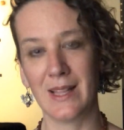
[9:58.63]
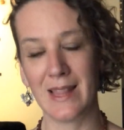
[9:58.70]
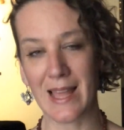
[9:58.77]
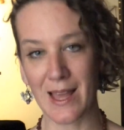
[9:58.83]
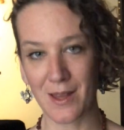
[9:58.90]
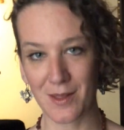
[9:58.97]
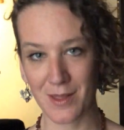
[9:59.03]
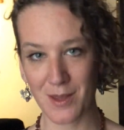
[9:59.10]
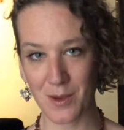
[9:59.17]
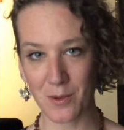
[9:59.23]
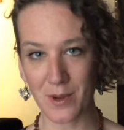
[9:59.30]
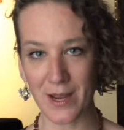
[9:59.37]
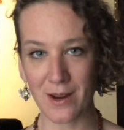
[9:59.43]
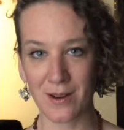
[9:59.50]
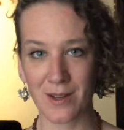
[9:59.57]
Allow the
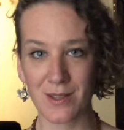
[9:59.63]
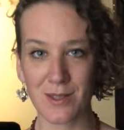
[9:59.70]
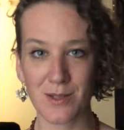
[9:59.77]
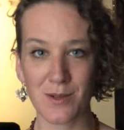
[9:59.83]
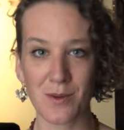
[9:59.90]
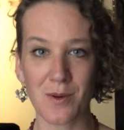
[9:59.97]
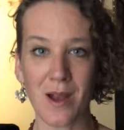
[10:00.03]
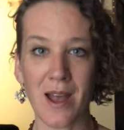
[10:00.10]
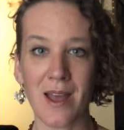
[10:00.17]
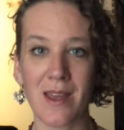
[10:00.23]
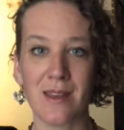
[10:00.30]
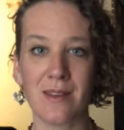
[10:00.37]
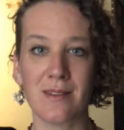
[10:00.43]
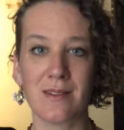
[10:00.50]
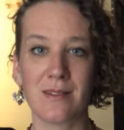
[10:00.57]
awareness to
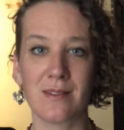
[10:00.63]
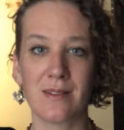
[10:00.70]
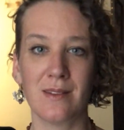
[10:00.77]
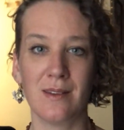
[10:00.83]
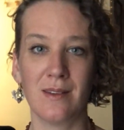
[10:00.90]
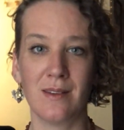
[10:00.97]
rise